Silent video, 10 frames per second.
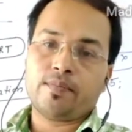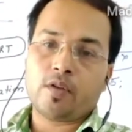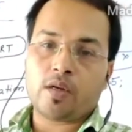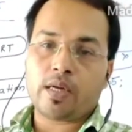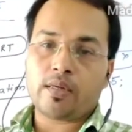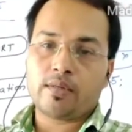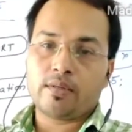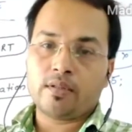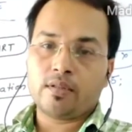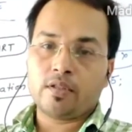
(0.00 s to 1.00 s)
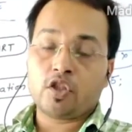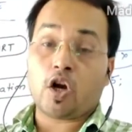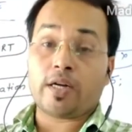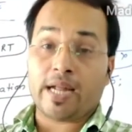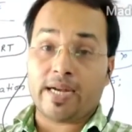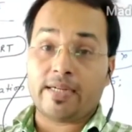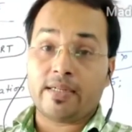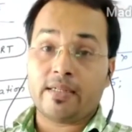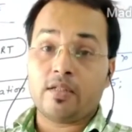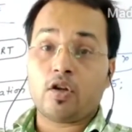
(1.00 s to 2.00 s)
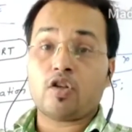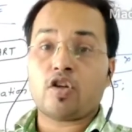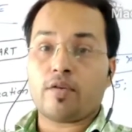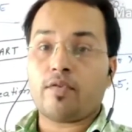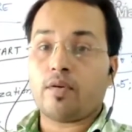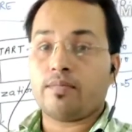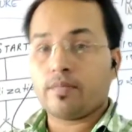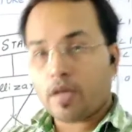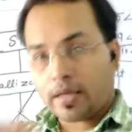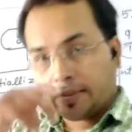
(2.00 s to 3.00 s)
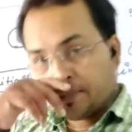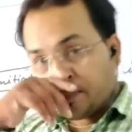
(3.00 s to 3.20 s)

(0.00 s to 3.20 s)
Okay? Shorthand, not short form. Okay.